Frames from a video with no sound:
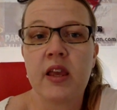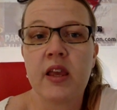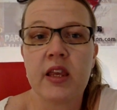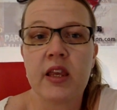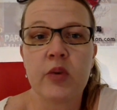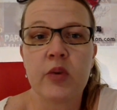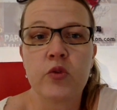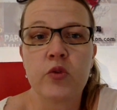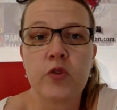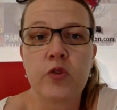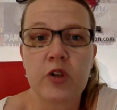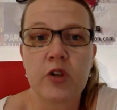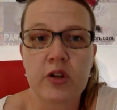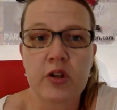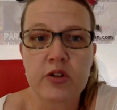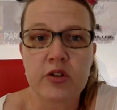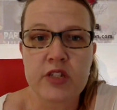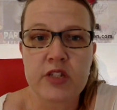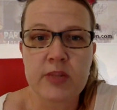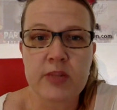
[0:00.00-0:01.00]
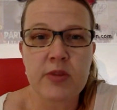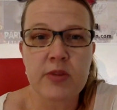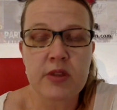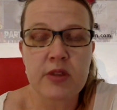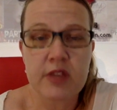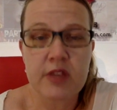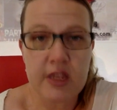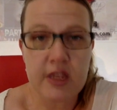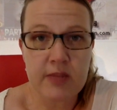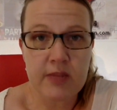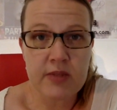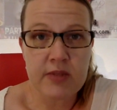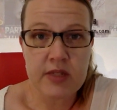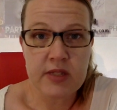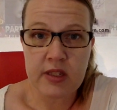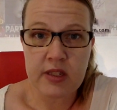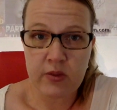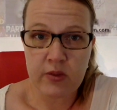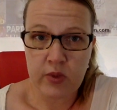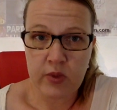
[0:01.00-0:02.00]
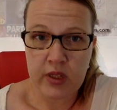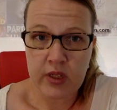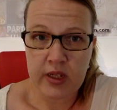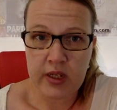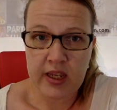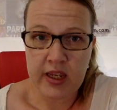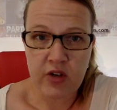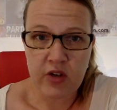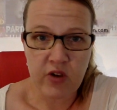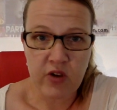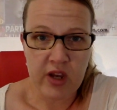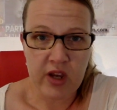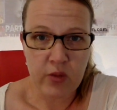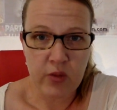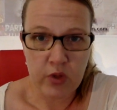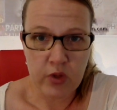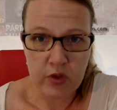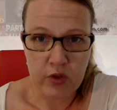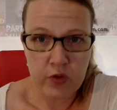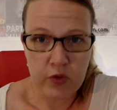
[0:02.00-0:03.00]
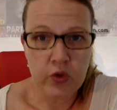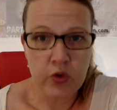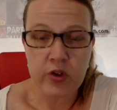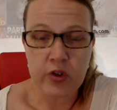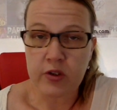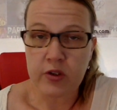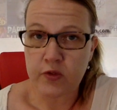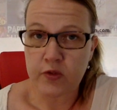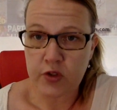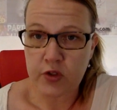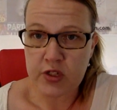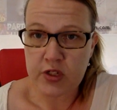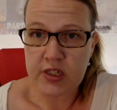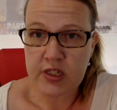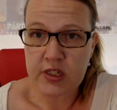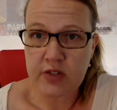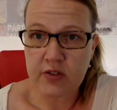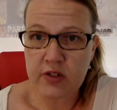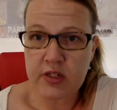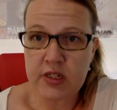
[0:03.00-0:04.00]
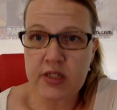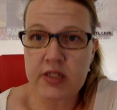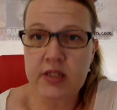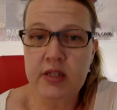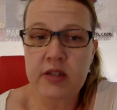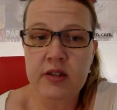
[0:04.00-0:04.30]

It will follow some of the themes that we laid groundwork for in the first series.